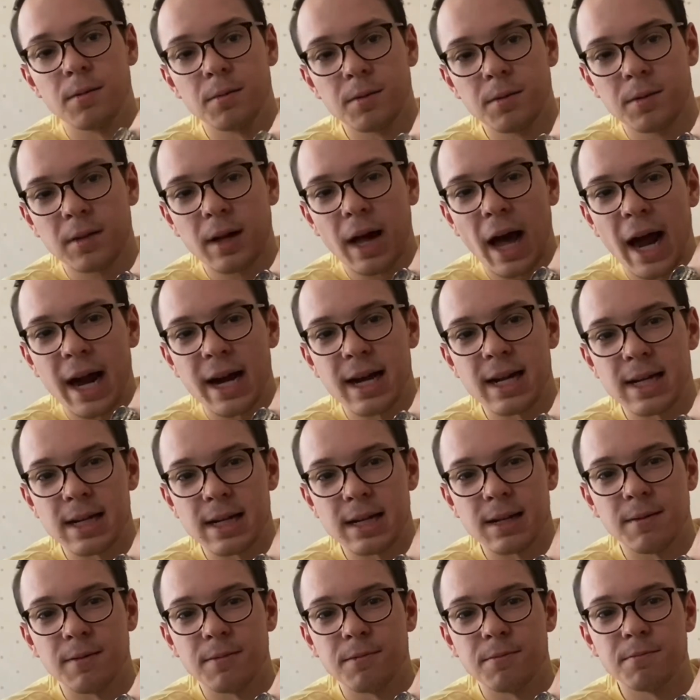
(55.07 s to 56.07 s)
kind of
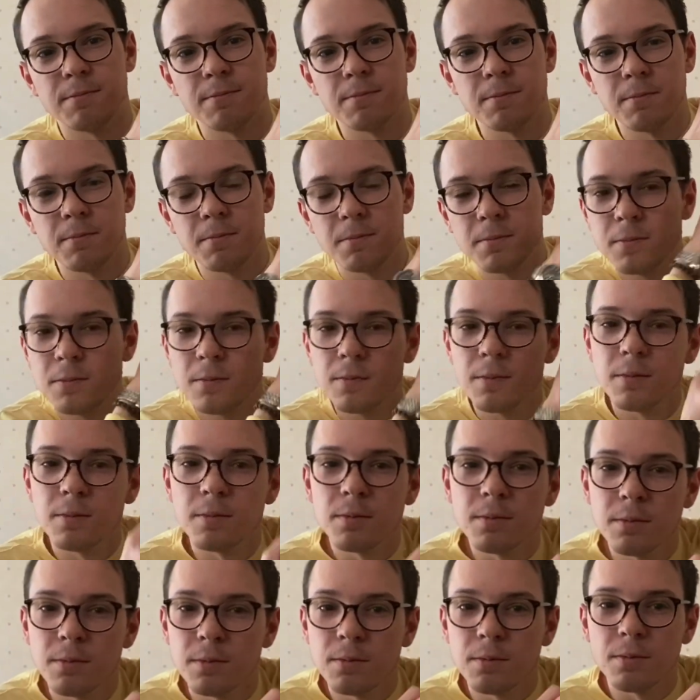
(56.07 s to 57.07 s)

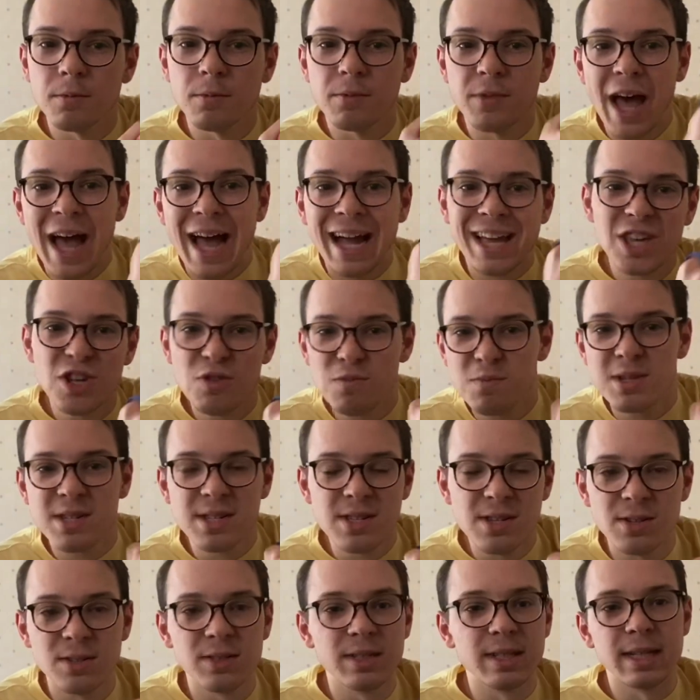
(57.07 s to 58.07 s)
vacuum
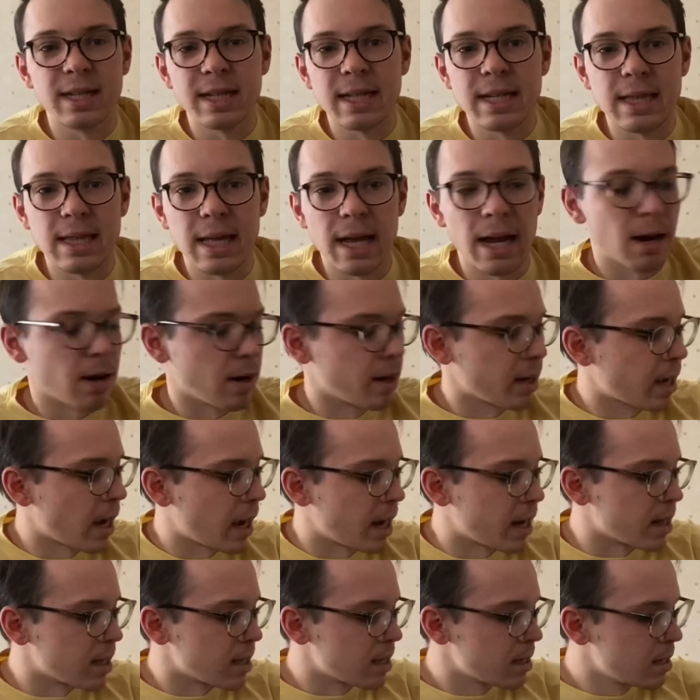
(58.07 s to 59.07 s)
seals it in there. It kind
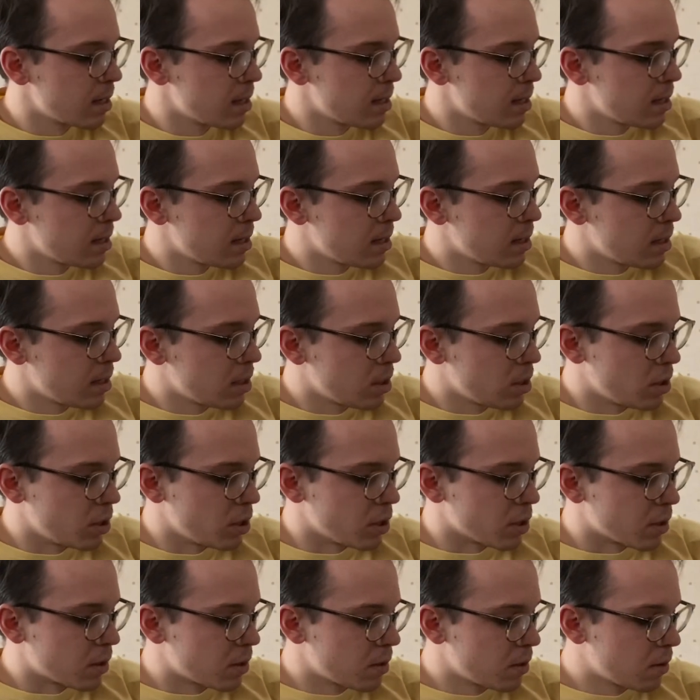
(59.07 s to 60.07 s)
of
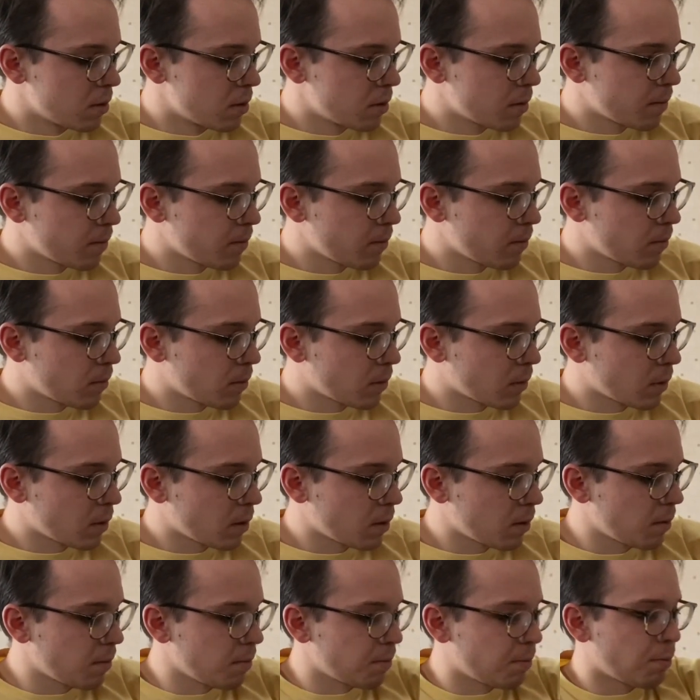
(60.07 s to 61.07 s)
just
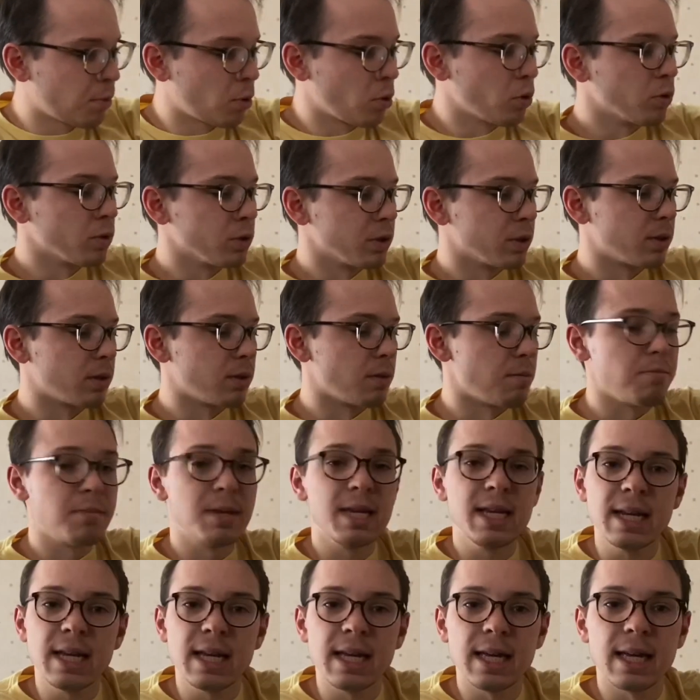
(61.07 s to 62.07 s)
pulls the
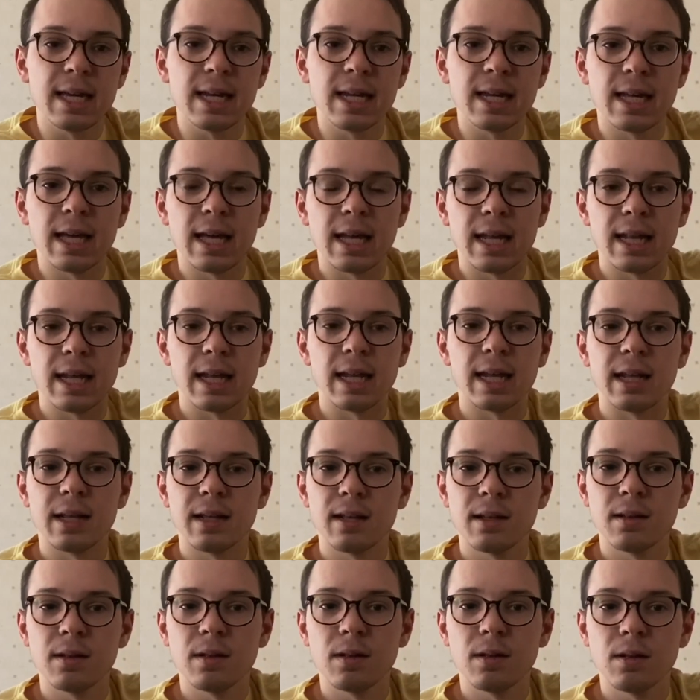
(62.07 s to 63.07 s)
meat in, and then it
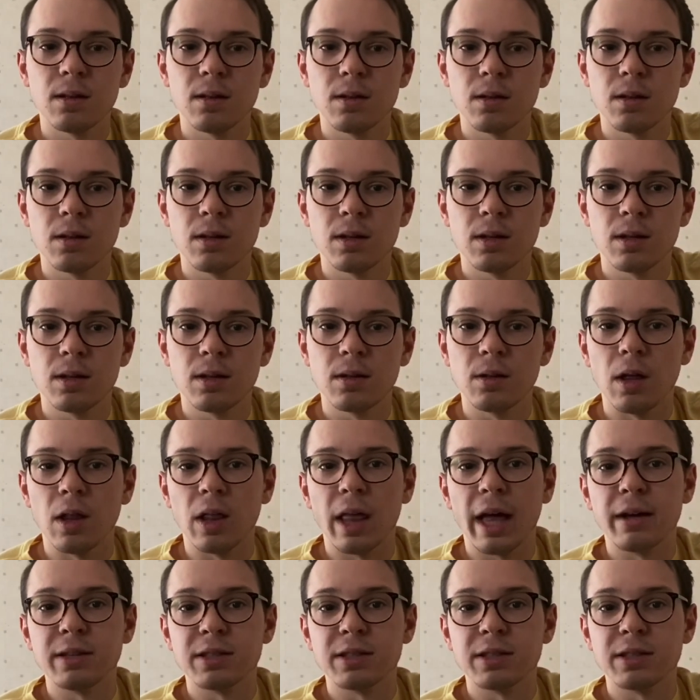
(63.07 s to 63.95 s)
allows